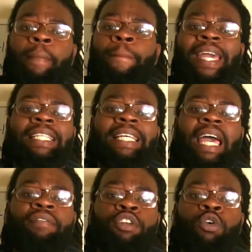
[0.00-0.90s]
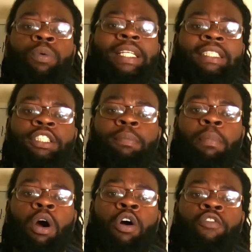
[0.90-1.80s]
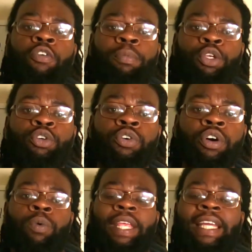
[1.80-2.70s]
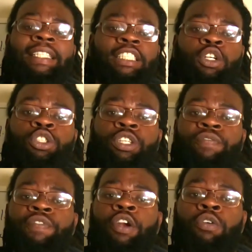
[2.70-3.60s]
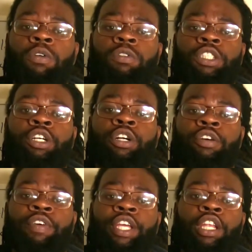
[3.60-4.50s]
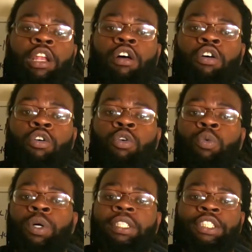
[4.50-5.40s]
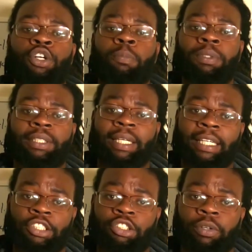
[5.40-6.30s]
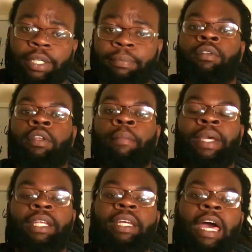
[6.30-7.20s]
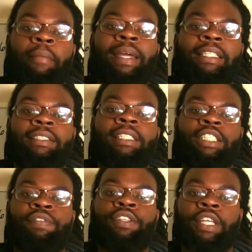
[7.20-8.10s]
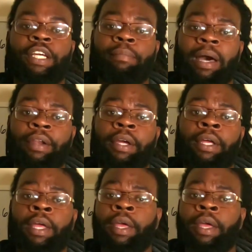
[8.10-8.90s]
And banks have no reason to borrow from you when they can just go to the Federal Reserve and get a loan with a 0% interest rate. I mean, it kind of makes sense if you think about it.